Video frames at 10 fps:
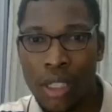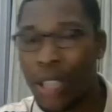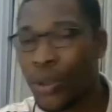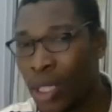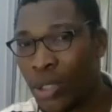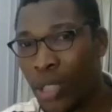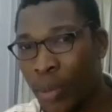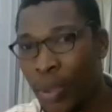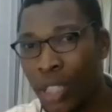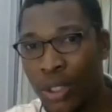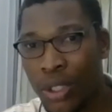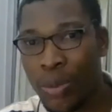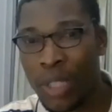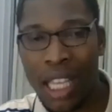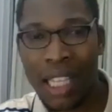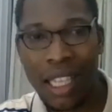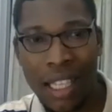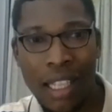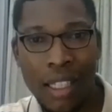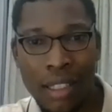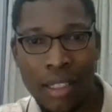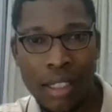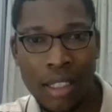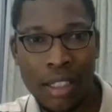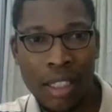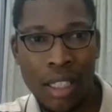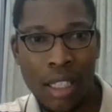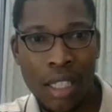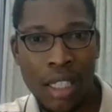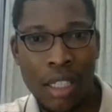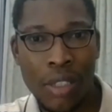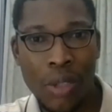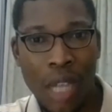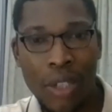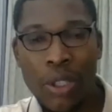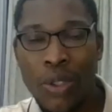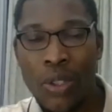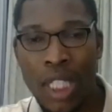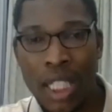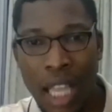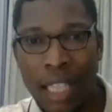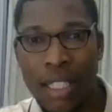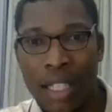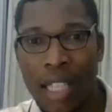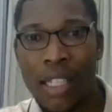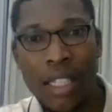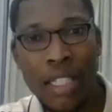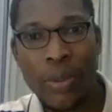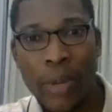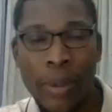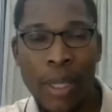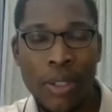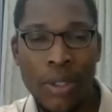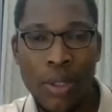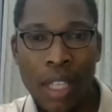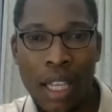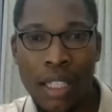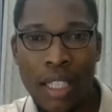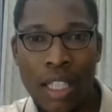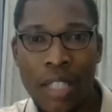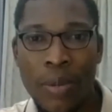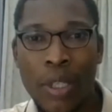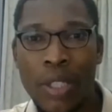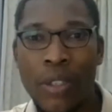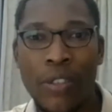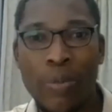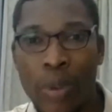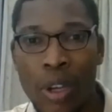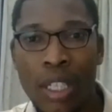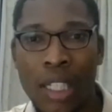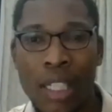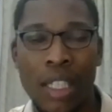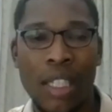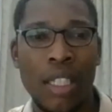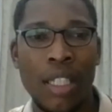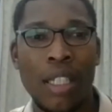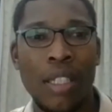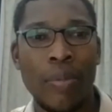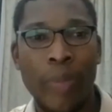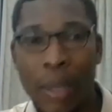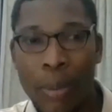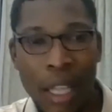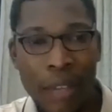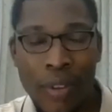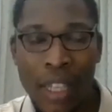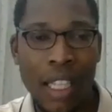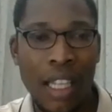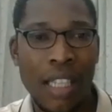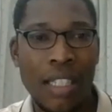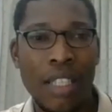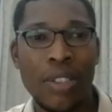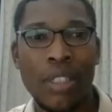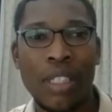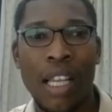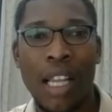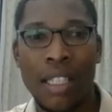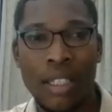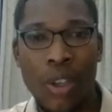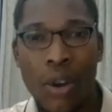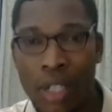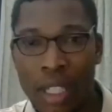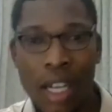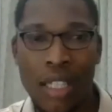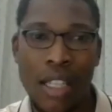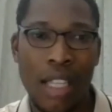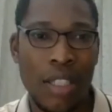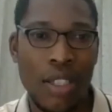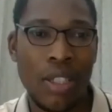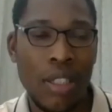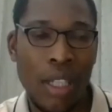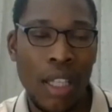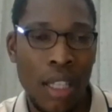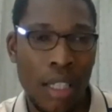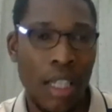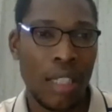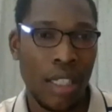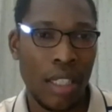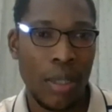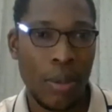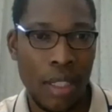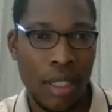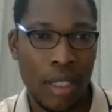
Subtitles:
and you want to apply to something like NLNG, you are going to cite that the reason why you want to do that is because of bunkering, pipeline vandalization, and unrest that is going on in the Niger Delta.